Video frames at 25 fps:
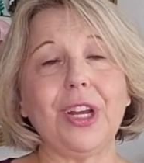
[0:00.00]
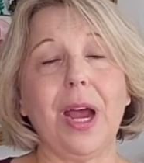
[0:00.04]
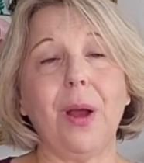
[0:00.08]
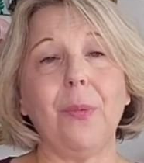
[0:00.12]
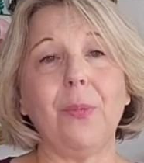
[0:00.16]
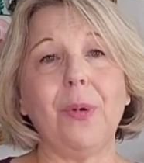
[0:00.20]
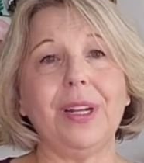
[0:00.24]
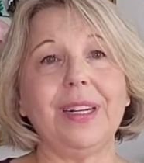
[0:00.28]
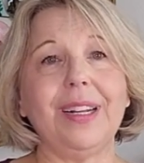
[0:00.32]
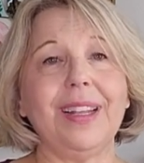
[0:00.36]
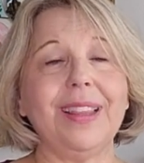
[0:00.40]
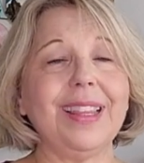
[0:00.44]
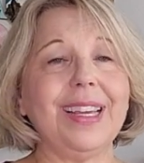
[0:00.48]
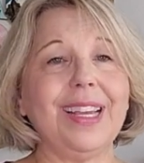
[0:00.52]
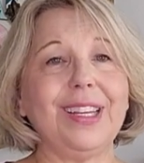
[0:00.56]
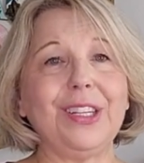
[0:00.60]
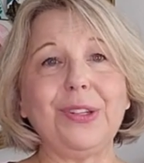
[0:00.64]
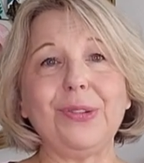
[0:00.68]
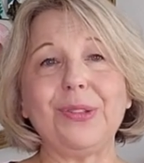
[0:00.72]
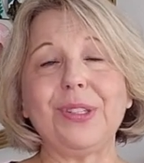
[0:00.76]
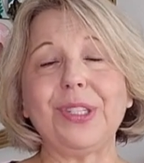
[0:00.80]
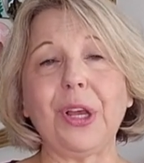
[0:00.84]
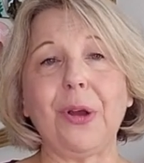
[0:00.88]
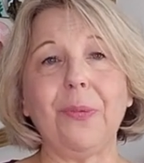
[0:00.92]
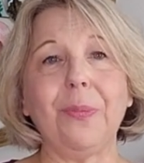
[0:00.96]
I want to thank
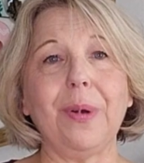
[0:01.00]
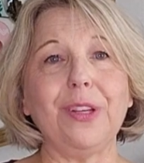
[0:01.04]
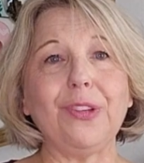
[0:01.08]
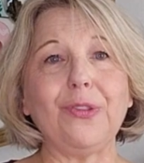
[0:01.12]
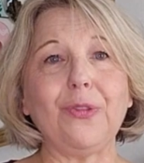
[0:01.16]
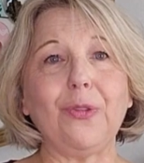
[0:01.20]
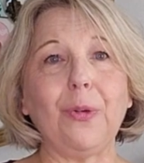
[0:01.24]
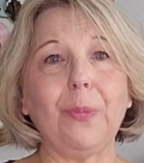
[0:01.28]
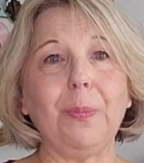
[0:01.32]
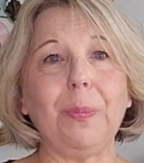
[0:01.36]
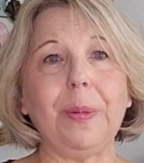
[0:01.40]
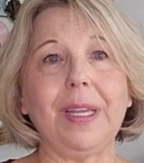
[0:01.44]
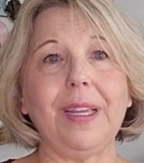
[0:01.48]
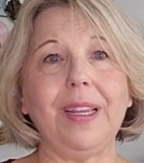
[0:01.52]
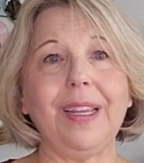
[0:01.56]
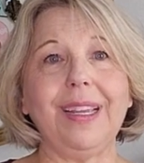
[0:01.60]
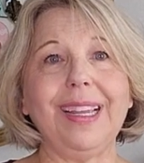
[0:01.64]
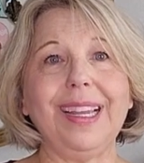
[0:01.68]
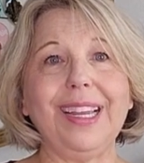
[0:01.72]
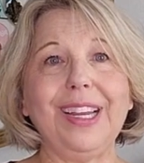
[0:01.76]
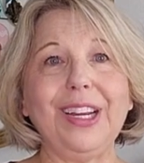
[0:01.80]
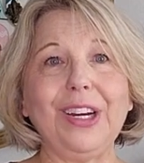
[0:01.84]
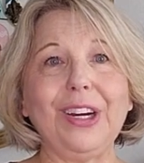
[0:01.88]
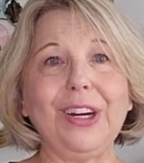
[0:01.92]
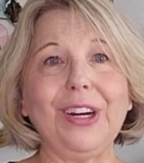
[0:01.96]
you so much for being
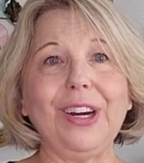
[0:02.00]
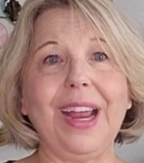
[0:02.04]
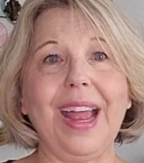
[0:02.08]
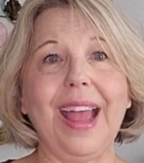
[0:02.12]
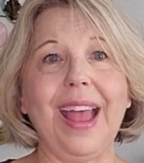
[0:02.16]
here.